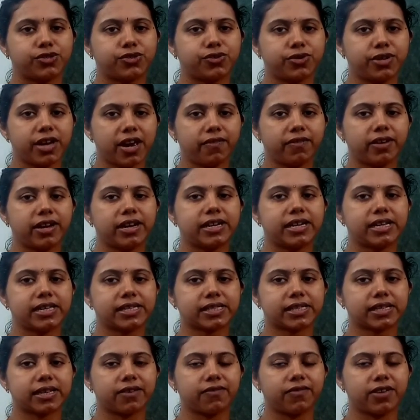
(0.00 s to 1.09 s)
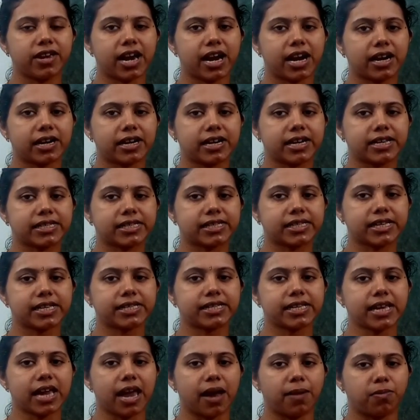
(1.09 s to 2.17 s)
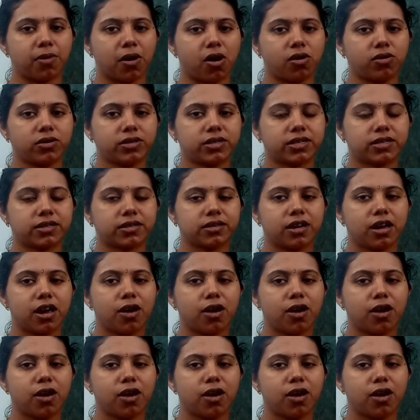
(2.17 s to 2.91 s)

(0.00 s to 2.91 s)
Today we are discussing about